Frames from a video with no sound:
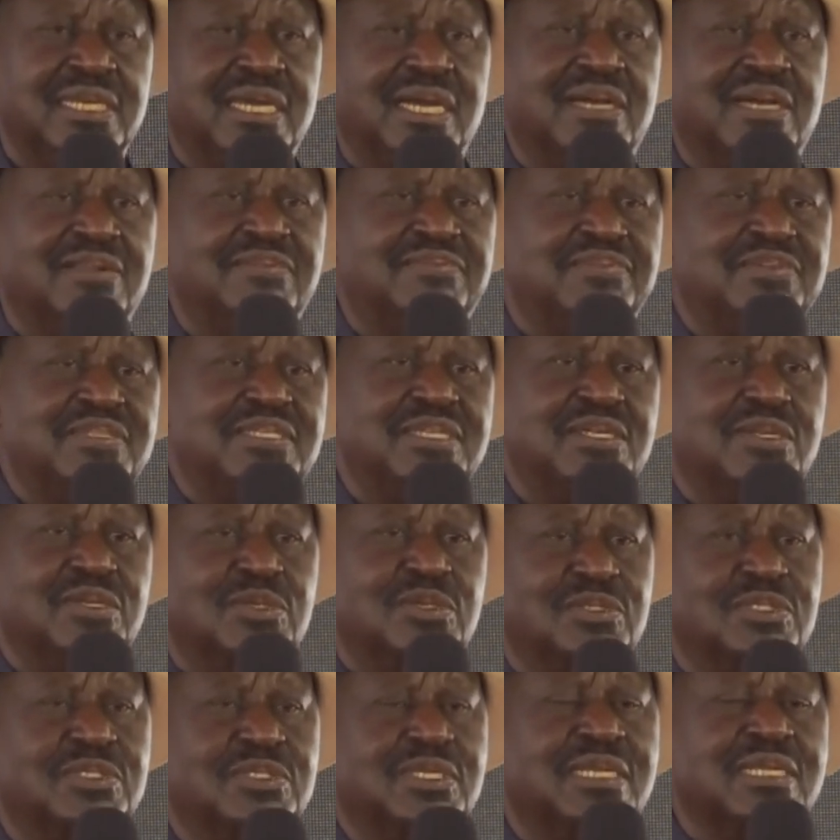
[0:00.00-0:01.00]
and feeder
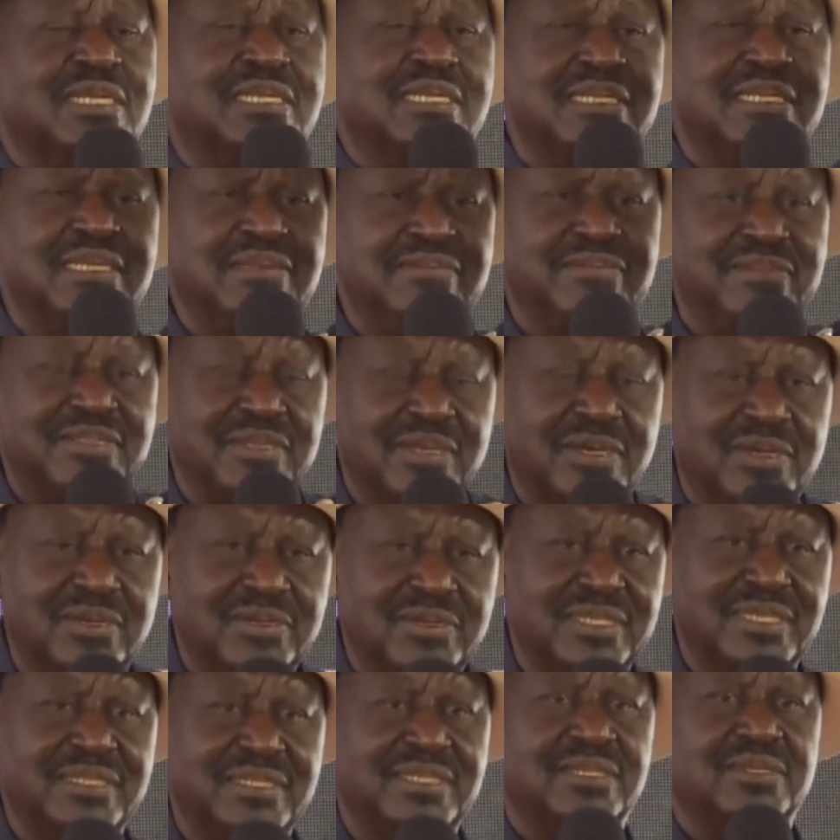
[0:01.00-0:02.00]
roads, and leave all
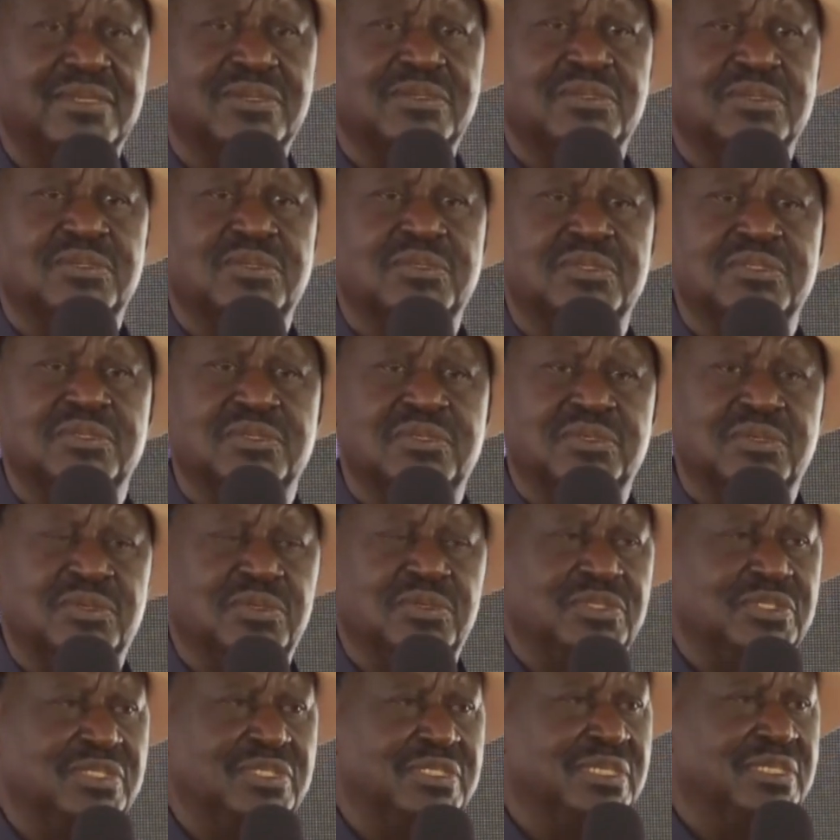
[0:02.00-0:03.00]
the other
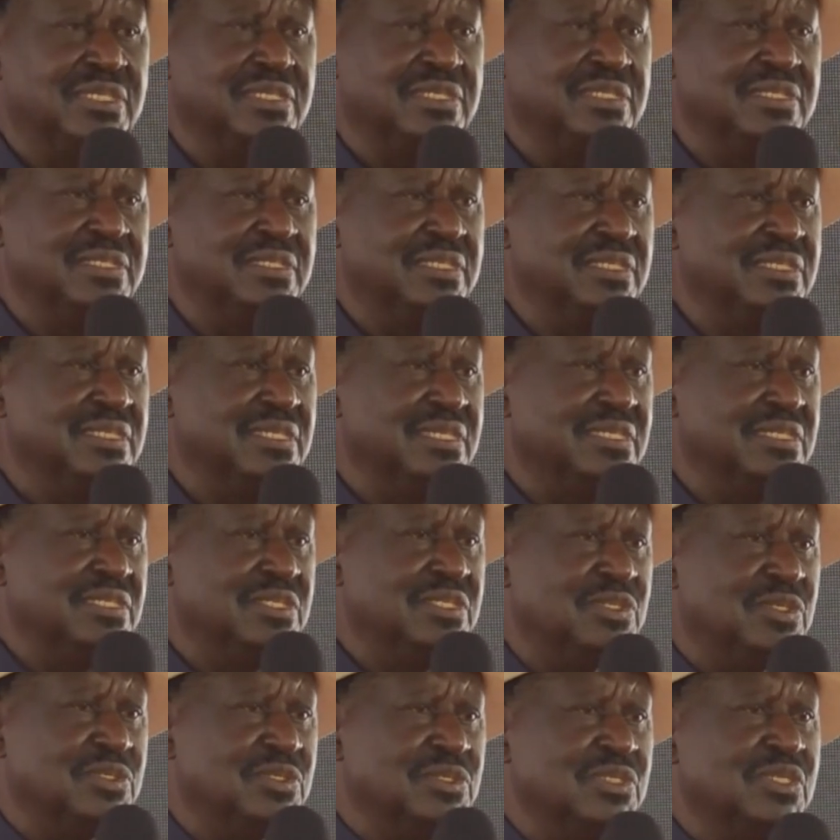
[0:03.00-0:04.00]
roads in the
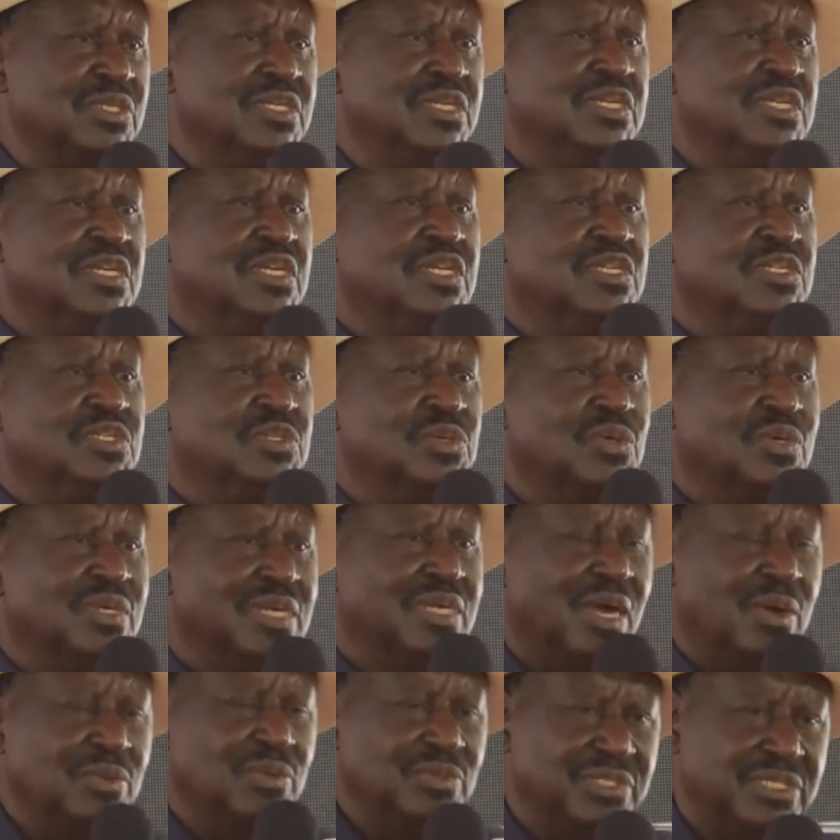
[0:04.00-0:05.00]
regions to
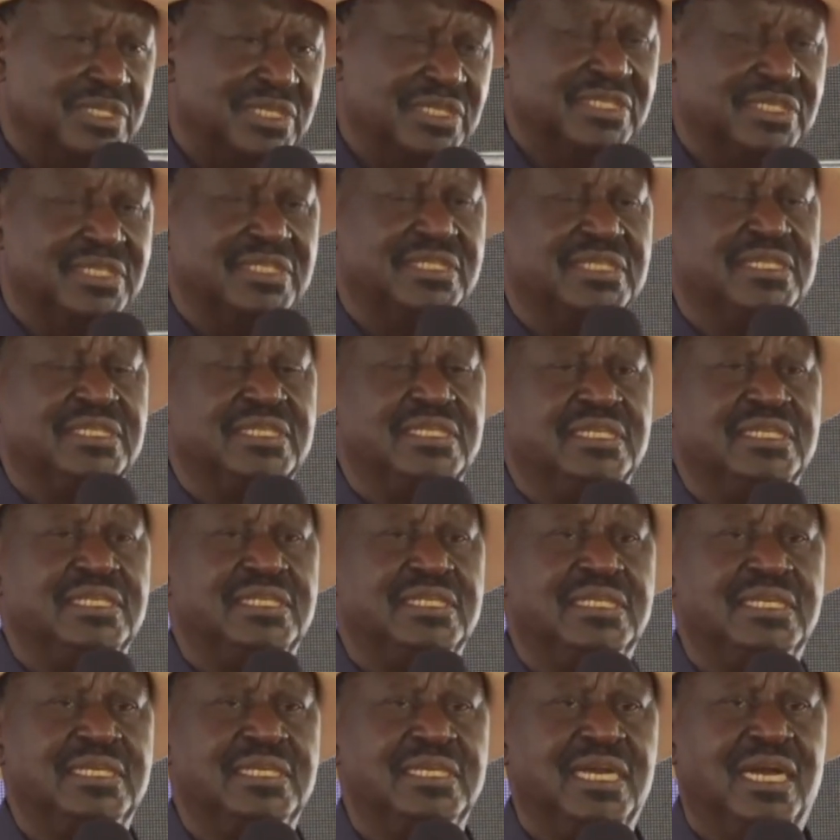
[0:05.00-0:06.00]
counties
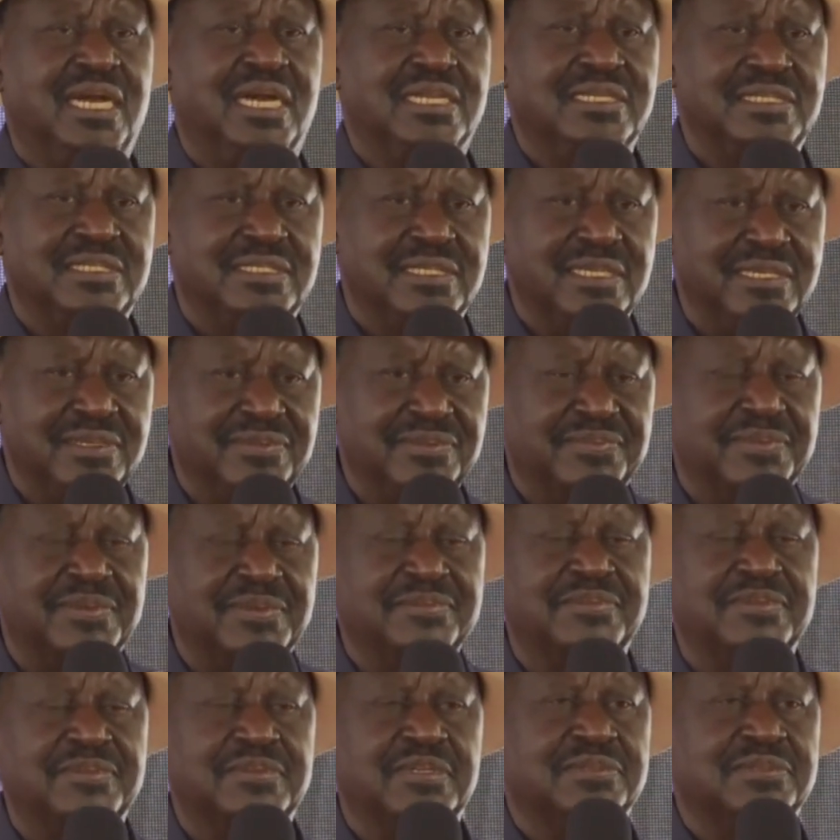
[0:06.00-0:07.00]
and send
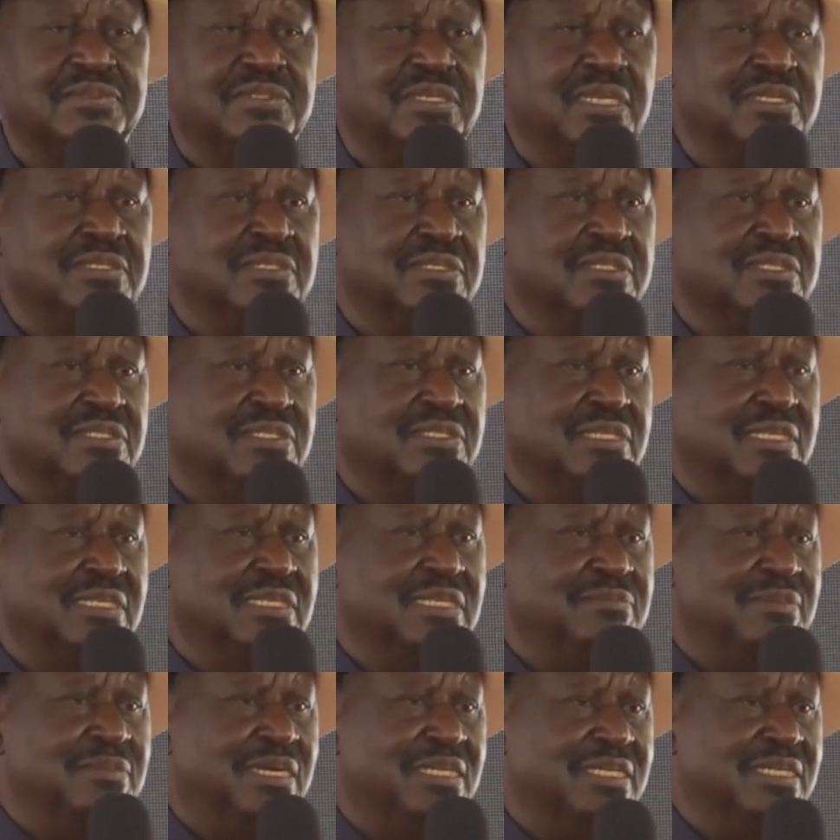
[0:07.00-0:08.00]

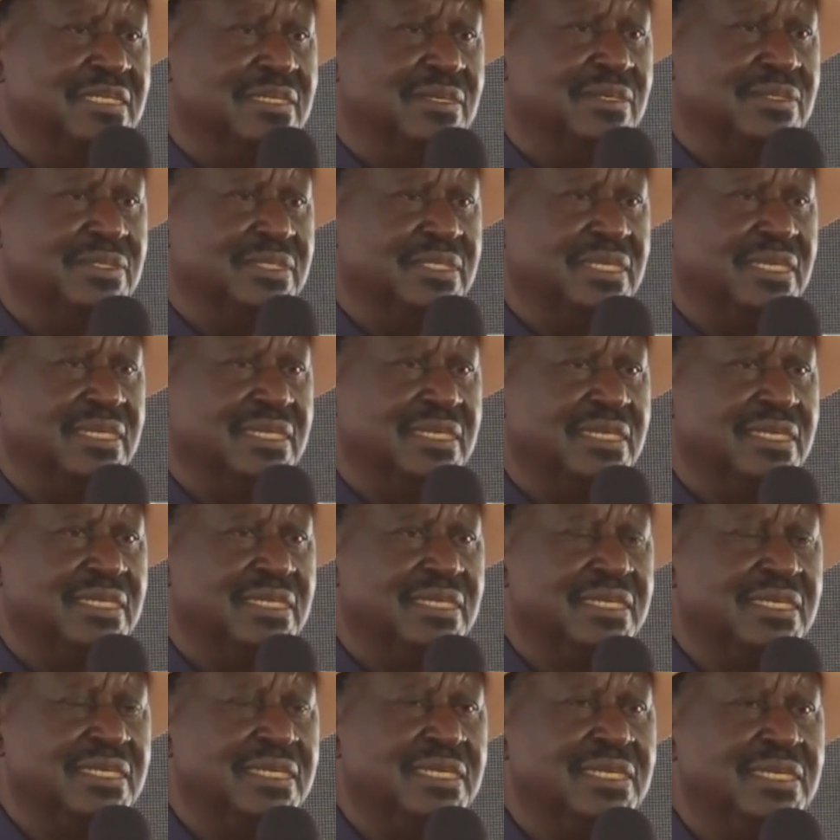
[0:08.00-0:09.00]
the money down there.
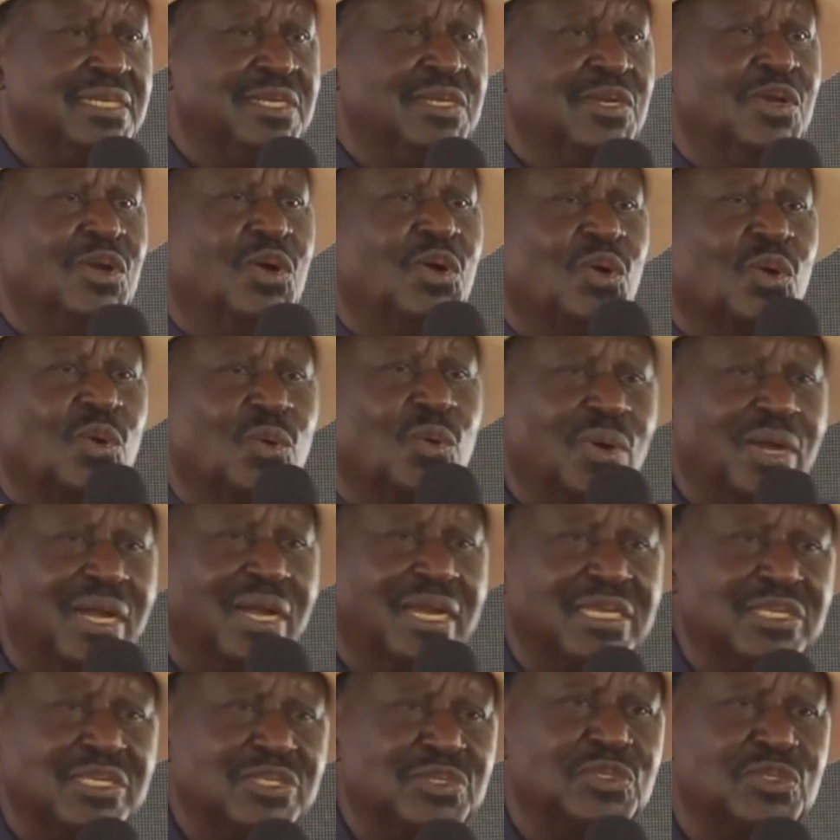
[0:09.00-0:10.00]

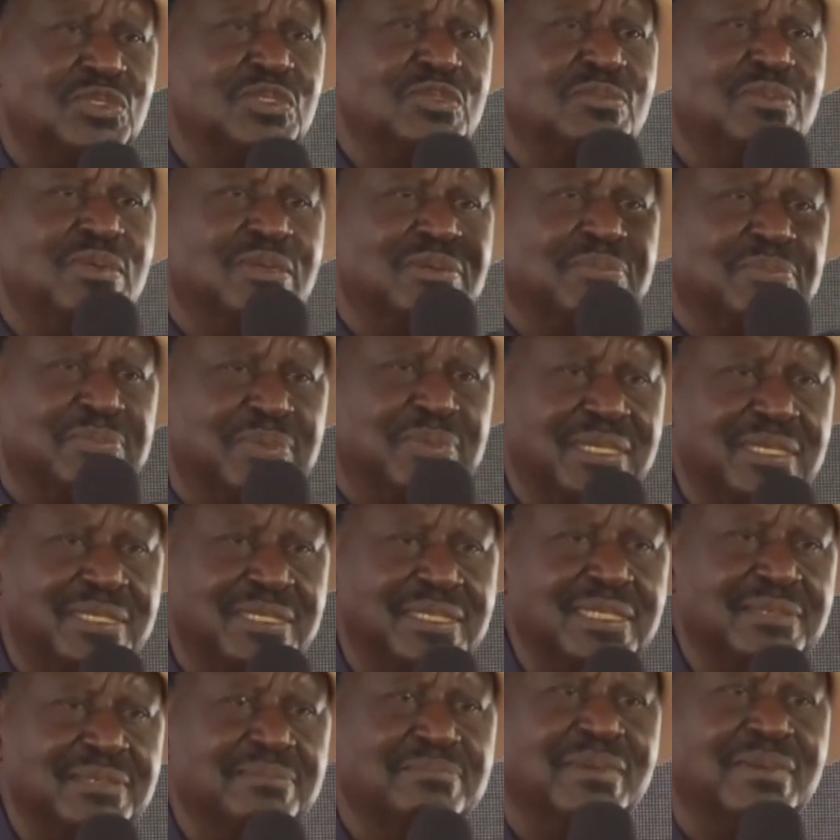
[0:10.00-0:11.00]
Why should you be
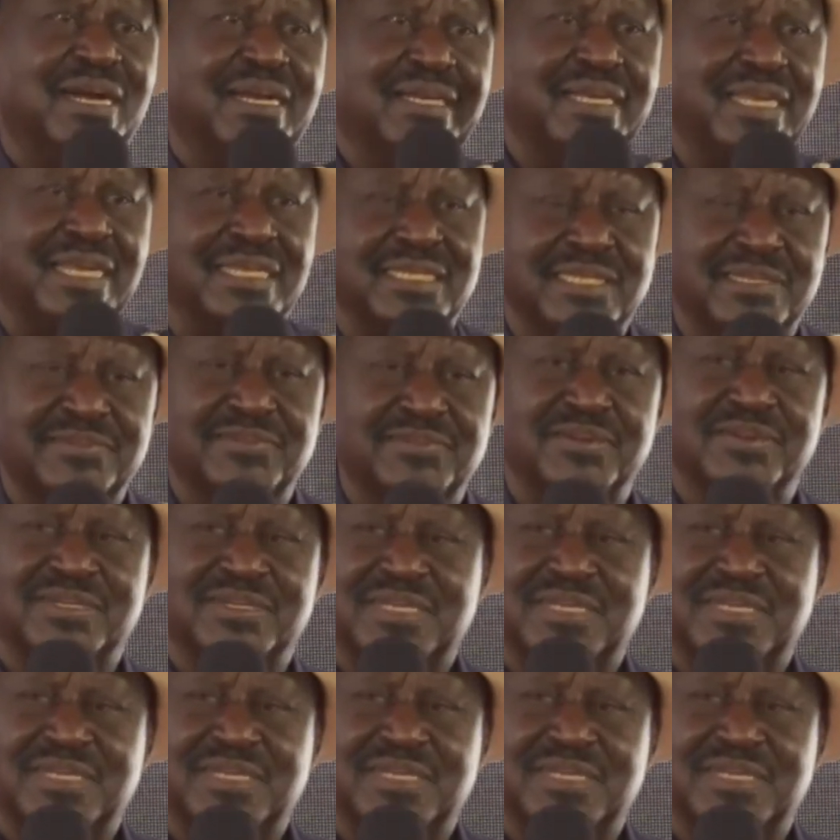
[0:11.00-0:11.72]
building markets for